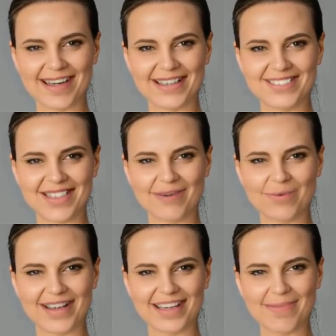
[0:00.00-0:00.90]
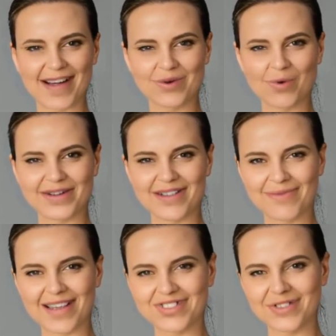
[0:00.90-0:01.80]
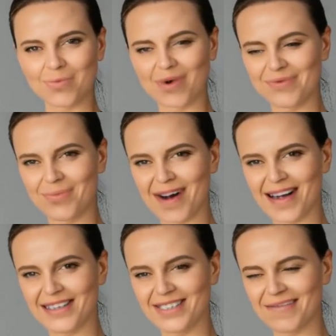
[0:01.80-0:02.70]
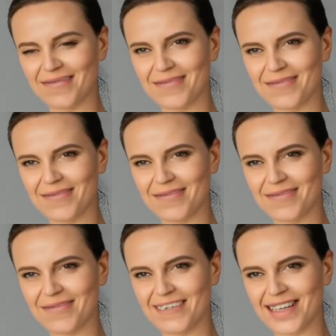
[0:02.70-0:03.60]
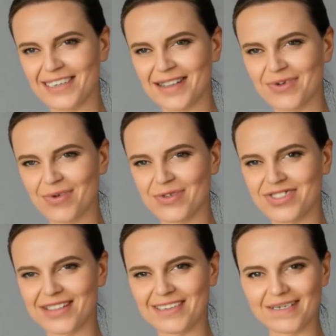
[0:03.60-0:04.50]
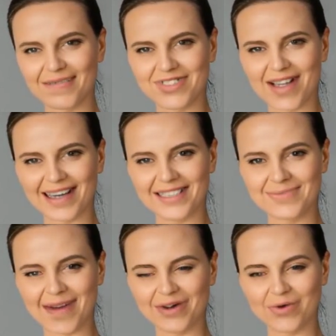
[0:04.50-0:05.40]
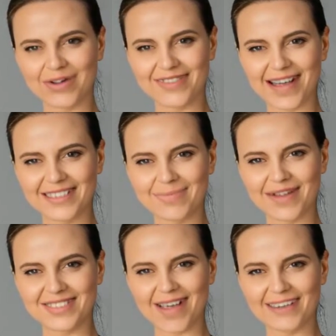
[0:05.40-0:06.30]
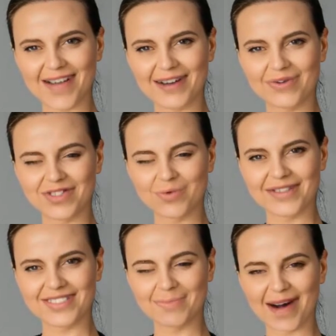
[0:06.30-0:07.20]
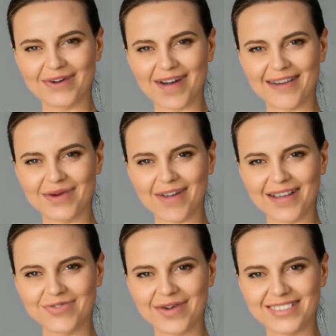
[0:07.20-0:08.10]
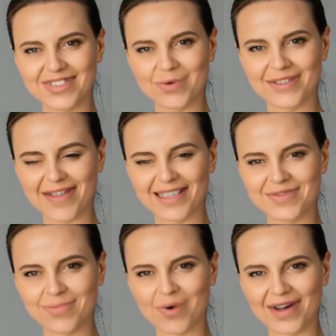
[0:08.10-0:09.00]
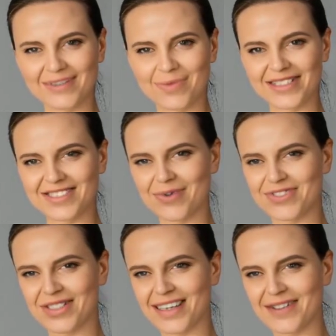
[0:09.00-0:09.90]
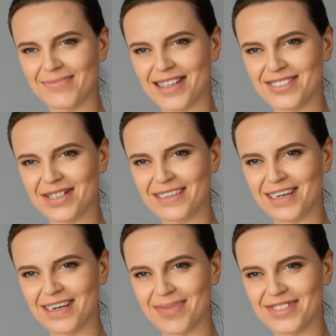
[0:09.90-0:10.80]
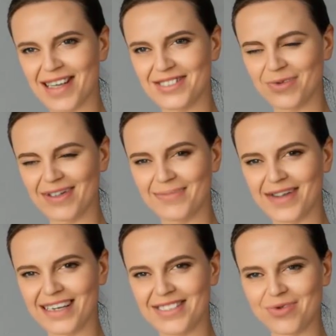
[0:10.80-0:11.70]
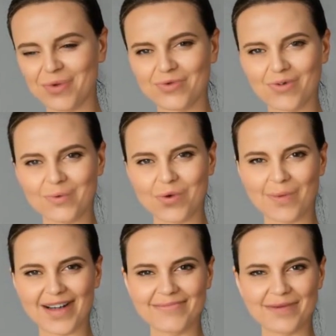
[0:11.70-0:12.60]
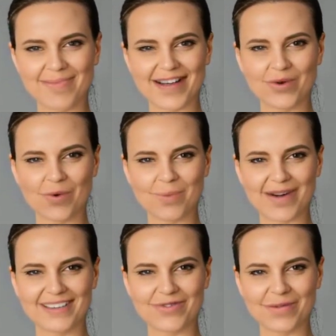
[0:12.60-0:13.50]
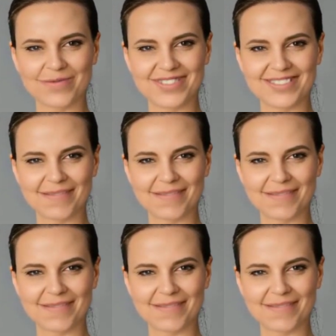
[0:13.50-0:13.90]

and accelerating medical innovation worldwide. In conclusion, China's medical advancements are likely to inspire other countries to invest more in research and innovation, potentially leading to a global wave of medical breakthroughs.